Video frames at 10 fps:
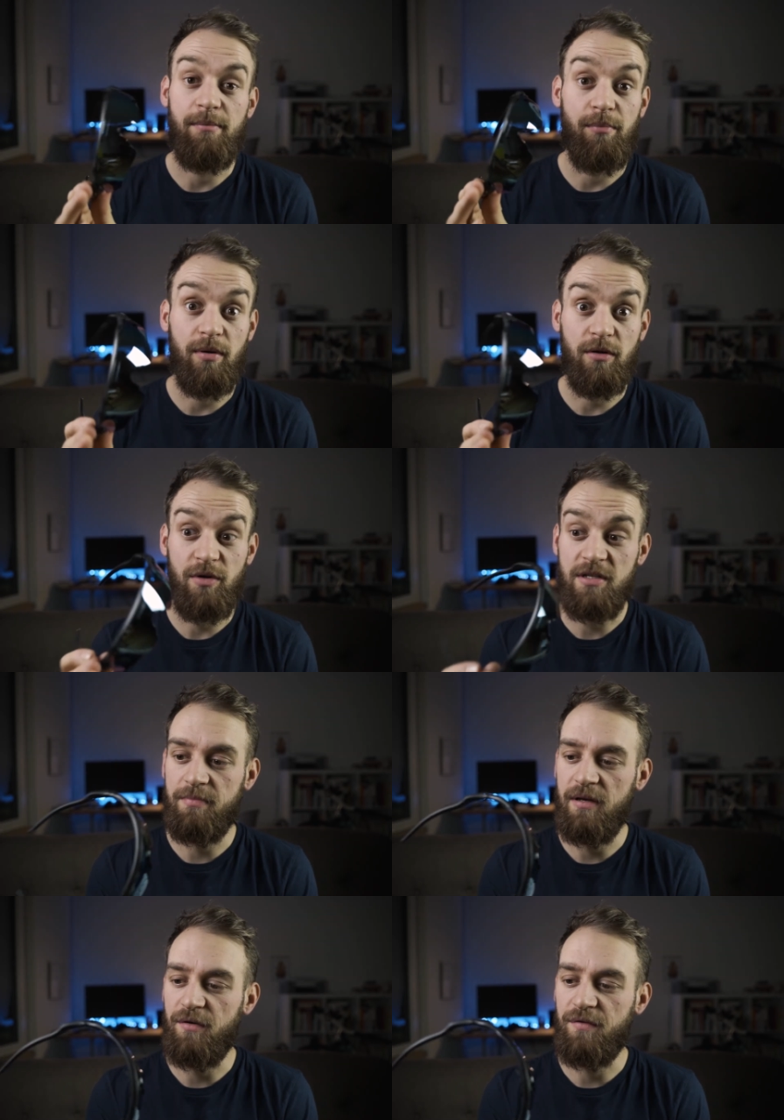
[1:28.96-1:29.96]

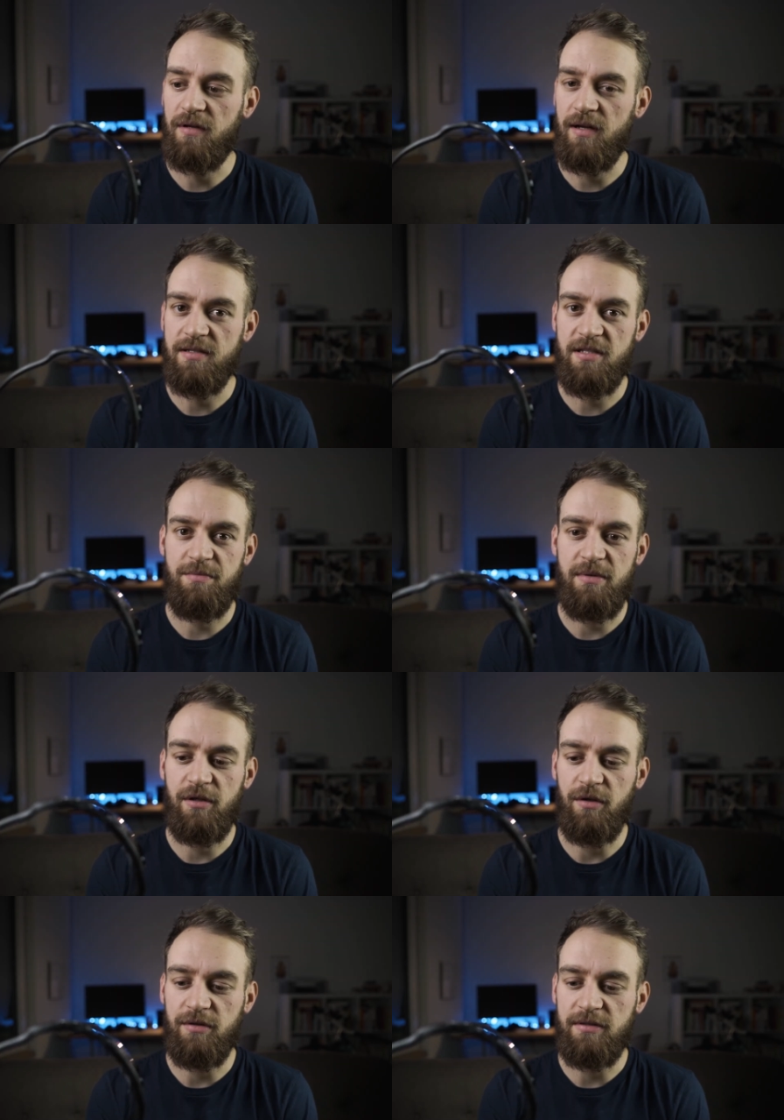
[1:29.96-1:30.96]
polarized pair of glasses
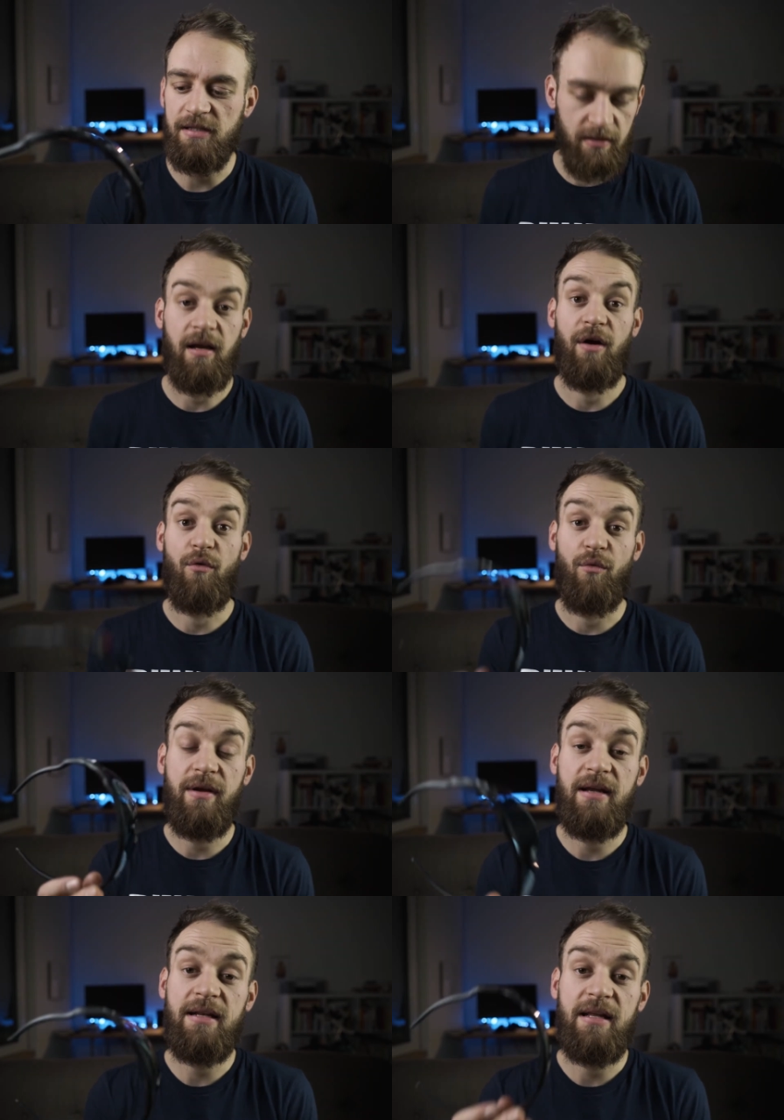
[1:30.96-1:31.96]
because they are
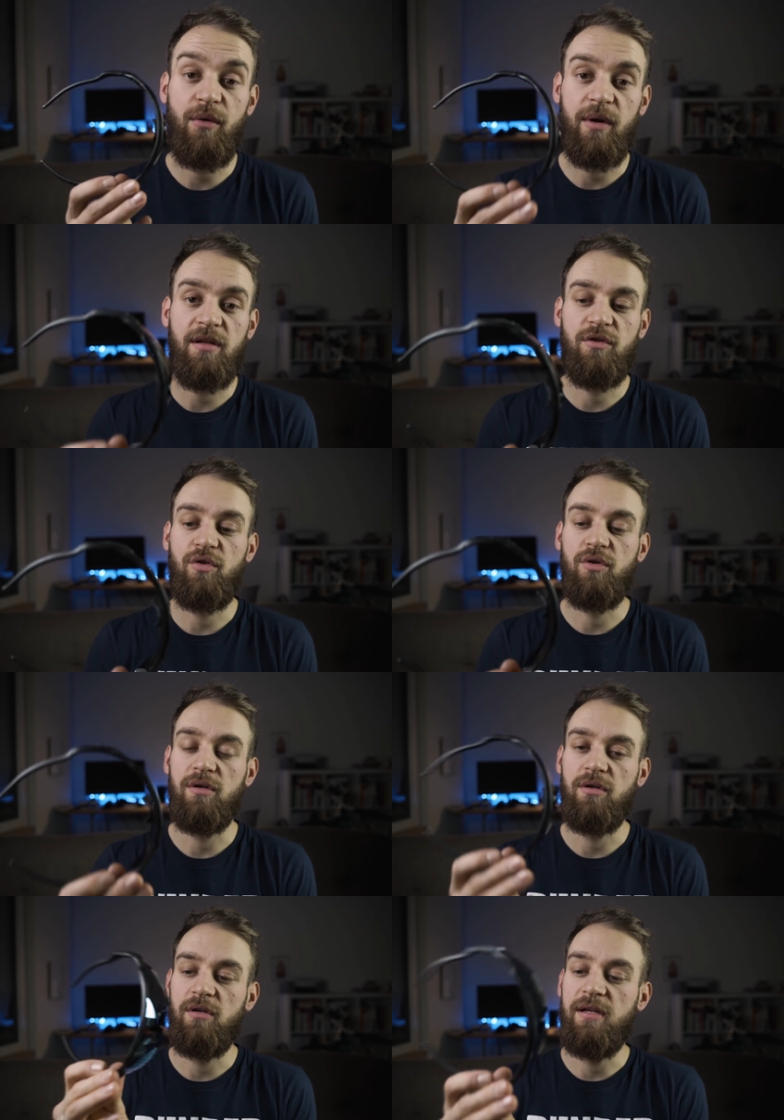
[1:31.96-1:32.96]
really great to
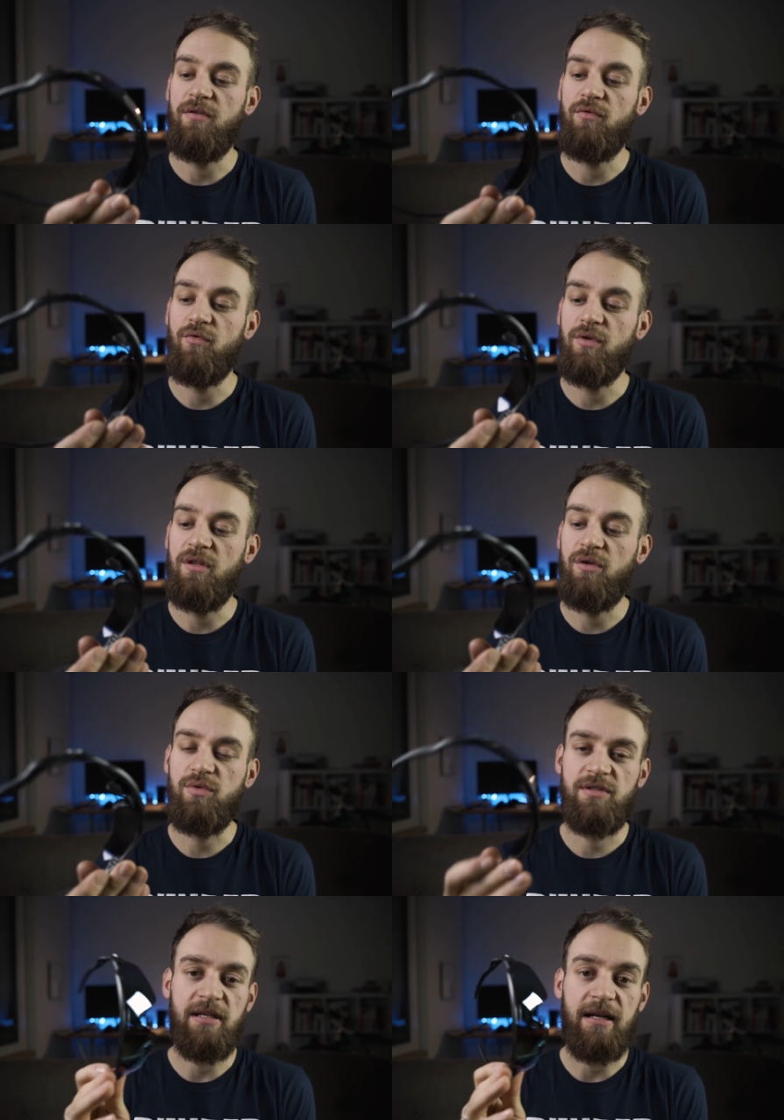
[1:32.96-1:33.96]
in
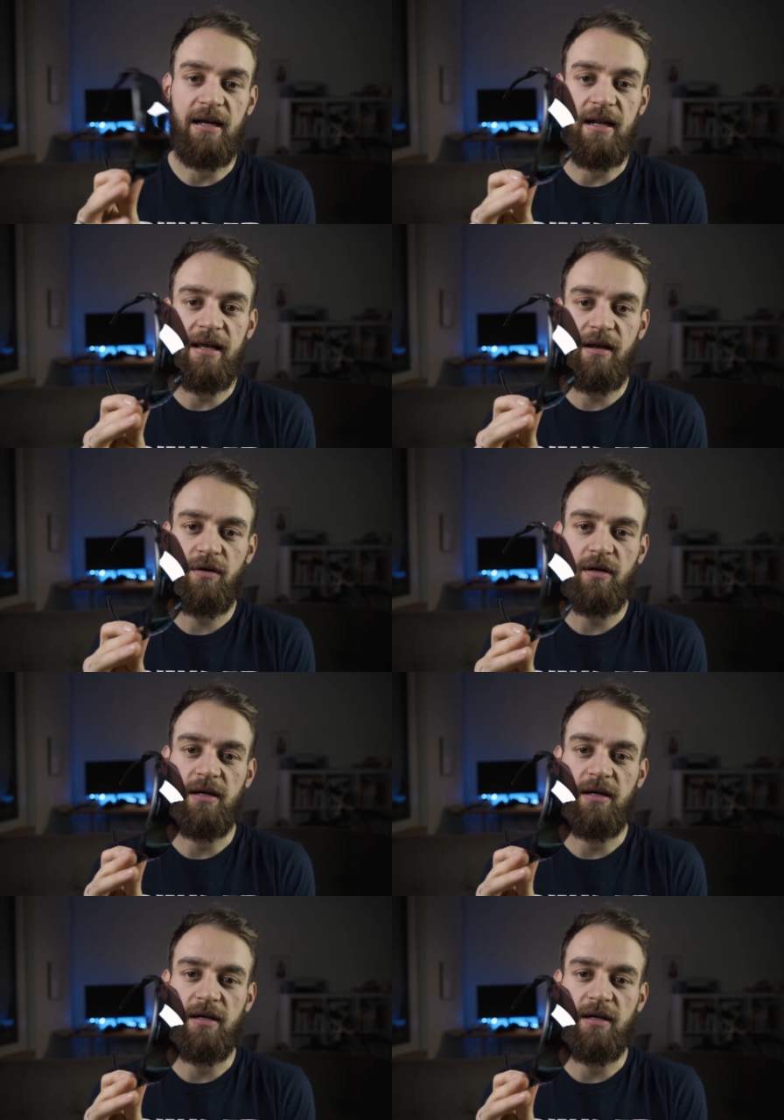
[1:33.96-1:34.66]
reducing glare.